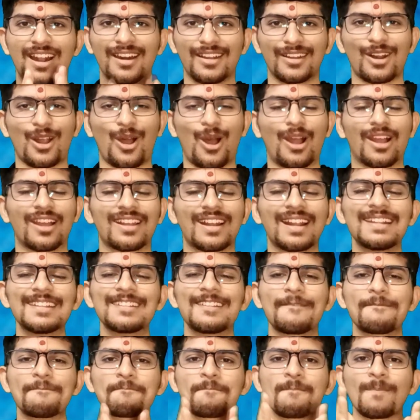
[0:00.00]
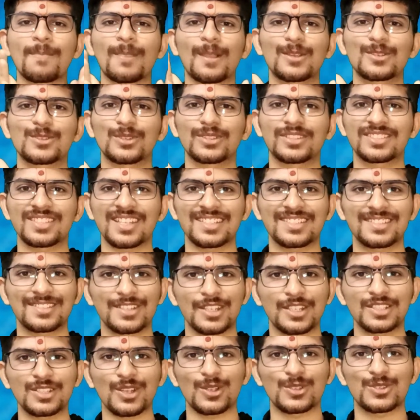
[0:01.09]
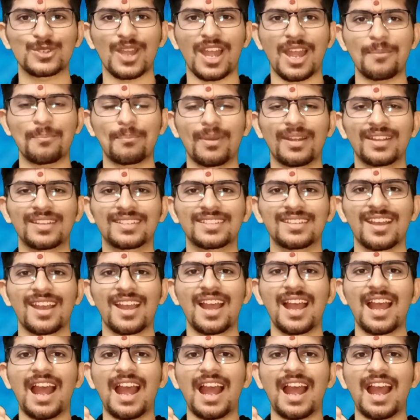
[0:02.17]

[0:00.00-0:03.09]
around right so such things also happen